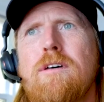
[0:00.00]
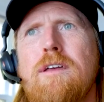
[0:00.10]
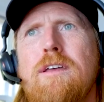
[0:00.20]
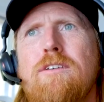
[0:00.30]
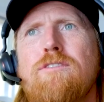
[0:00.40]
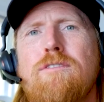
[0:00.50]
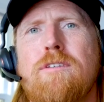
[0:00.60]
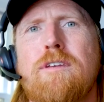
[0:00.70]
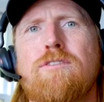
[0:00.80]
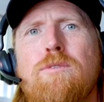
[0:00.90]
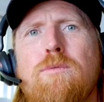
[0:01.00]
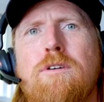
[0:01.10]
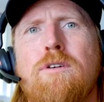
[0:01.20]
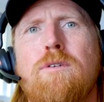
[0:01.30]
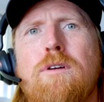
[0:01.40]
the
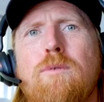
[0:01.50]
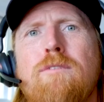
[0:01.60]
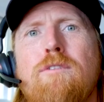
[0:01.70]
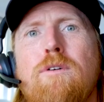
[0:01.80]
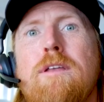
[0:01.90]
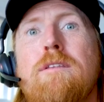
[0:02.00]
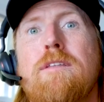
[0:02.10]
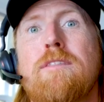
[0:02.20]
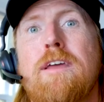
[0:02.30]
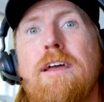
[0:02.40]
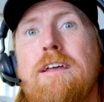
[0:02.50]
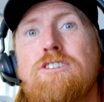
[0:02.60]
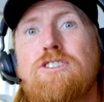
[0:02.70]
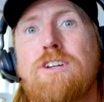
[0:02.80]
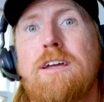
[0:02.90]
recurring revenue and the
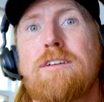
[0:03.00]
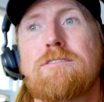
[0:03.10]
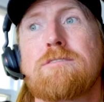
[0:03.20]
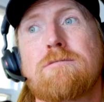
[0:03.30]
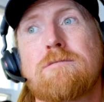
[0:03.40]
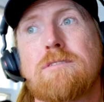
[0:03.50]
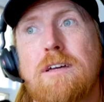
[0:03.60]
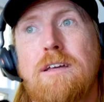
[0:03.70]
AHJ's kind